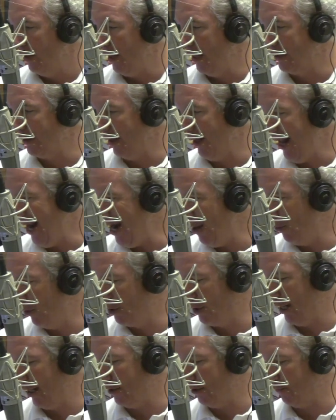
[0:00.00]
is a
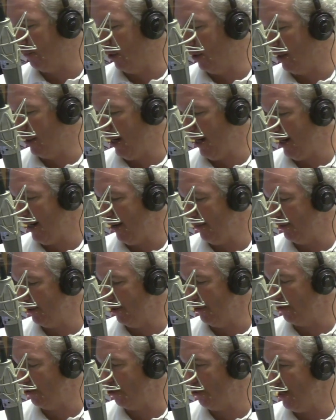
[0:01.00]
language expert, and I was
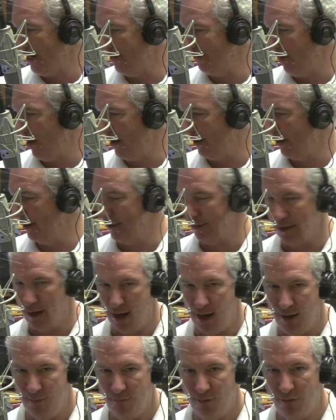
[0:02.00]
intrigued by this
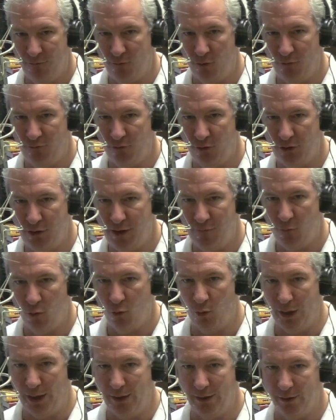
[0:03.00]
guy but for
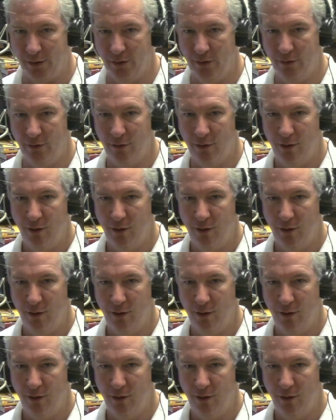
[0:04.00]
several reasons,